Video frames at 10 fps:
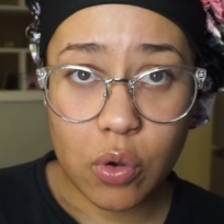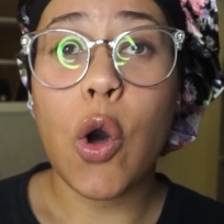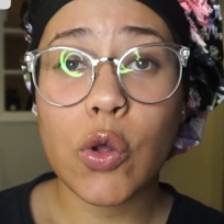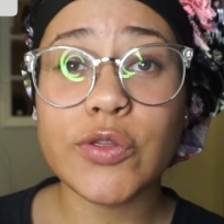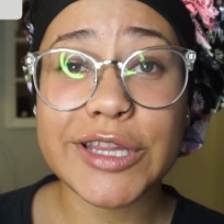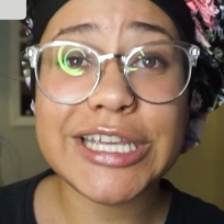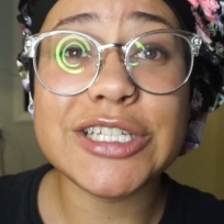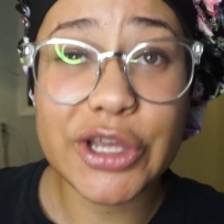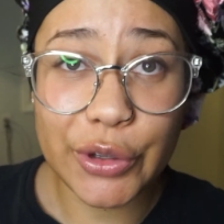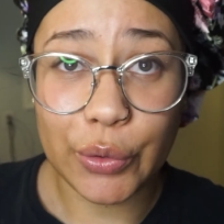Only
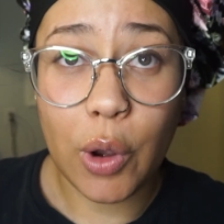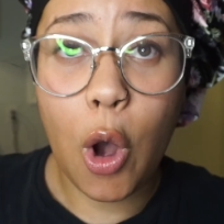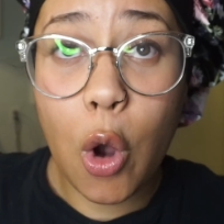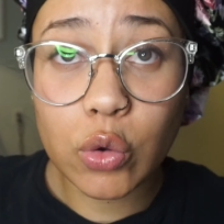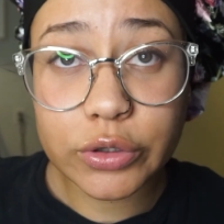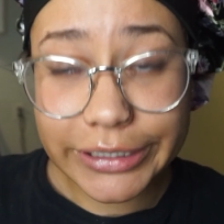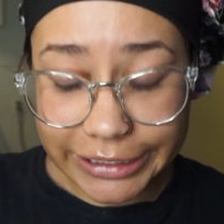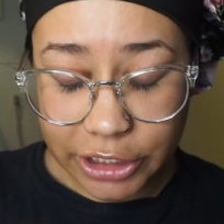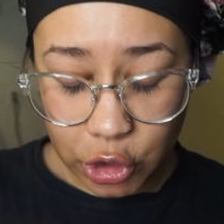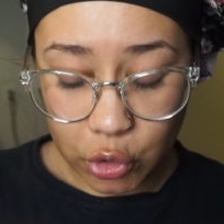
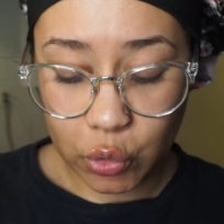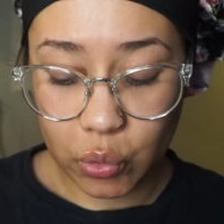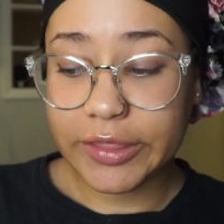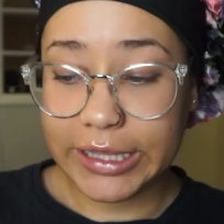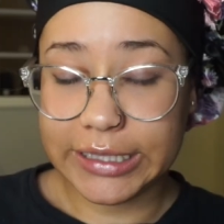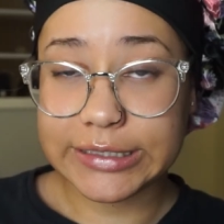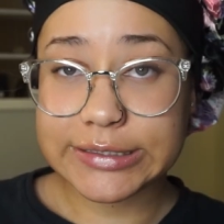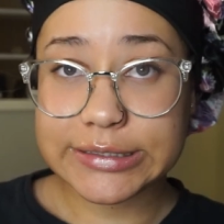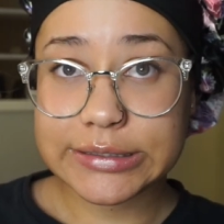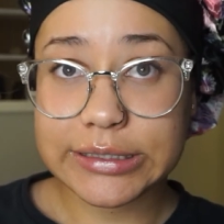do
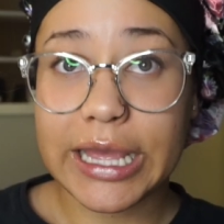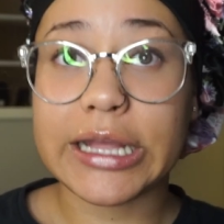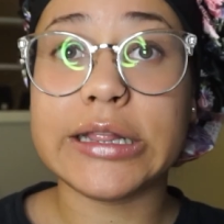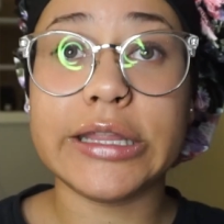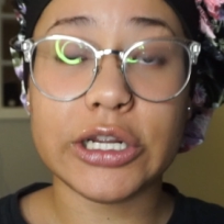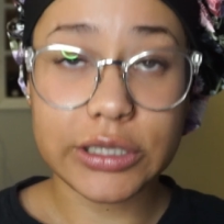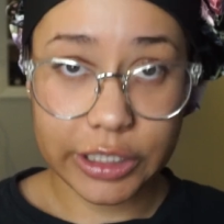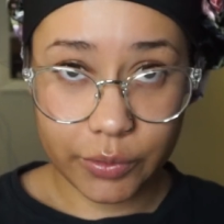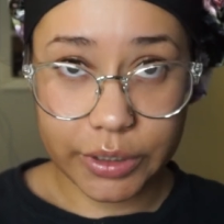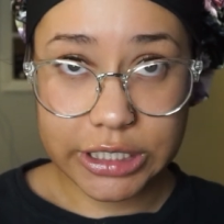things like clear
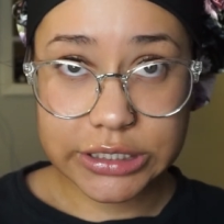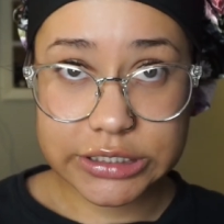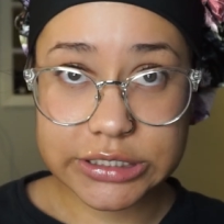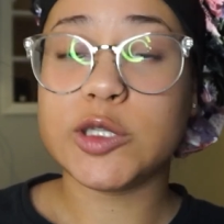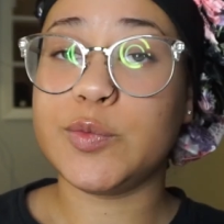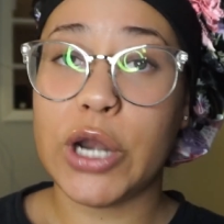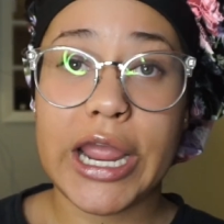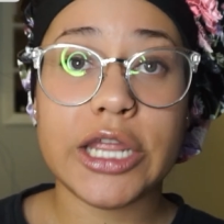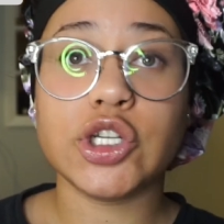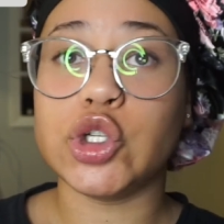liquids,
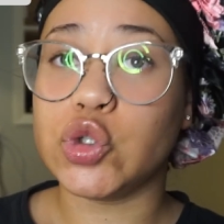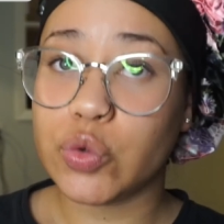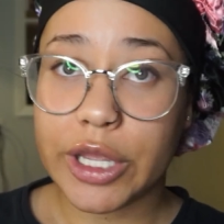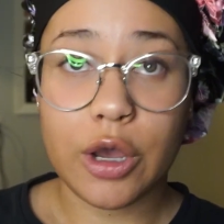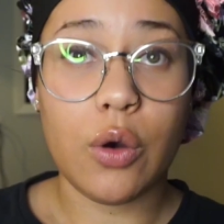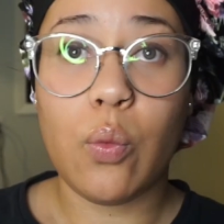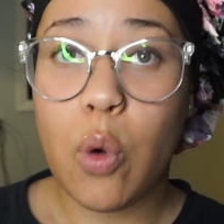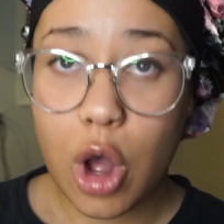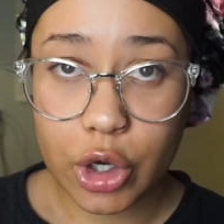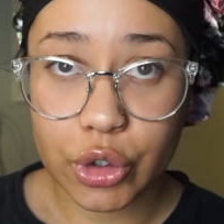Sprite, ginger ale,
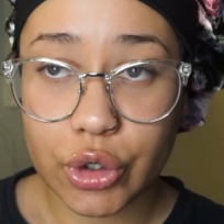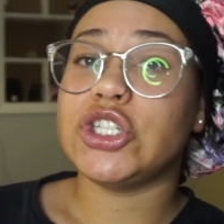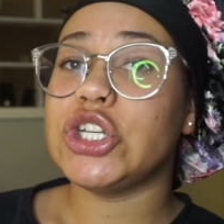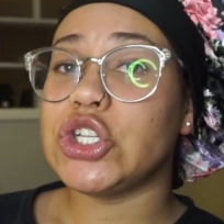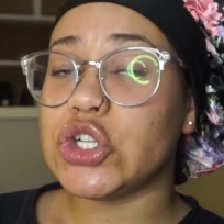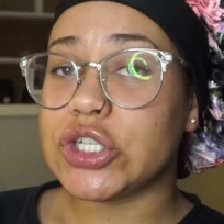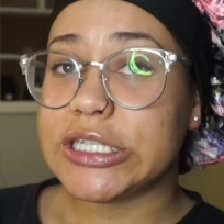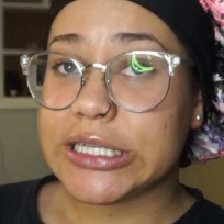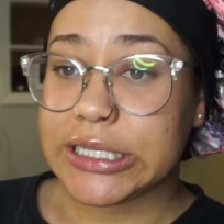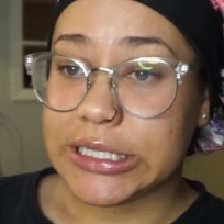water, ginger
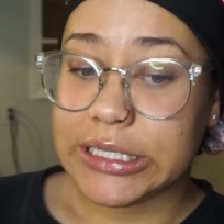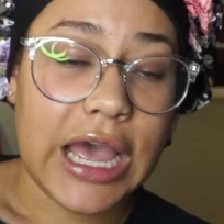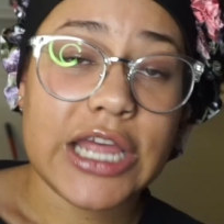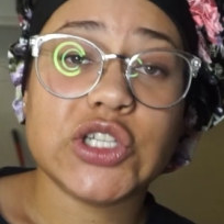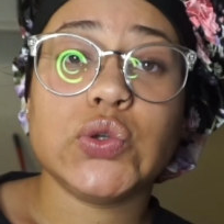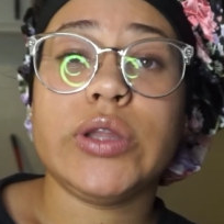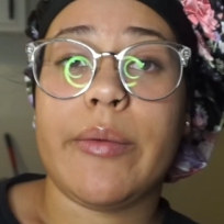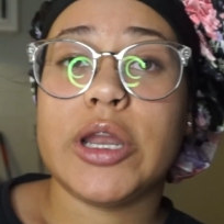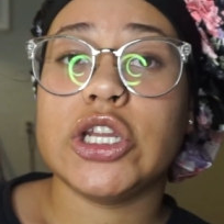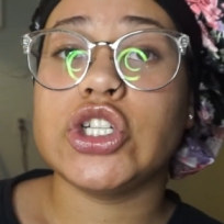tea. I do
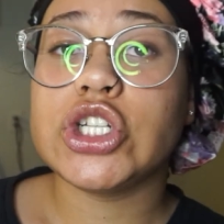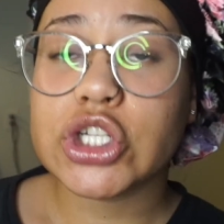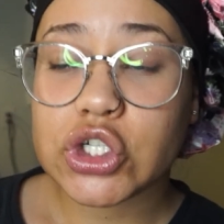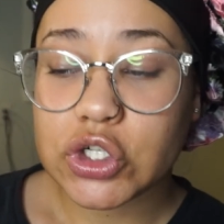lemon and ginger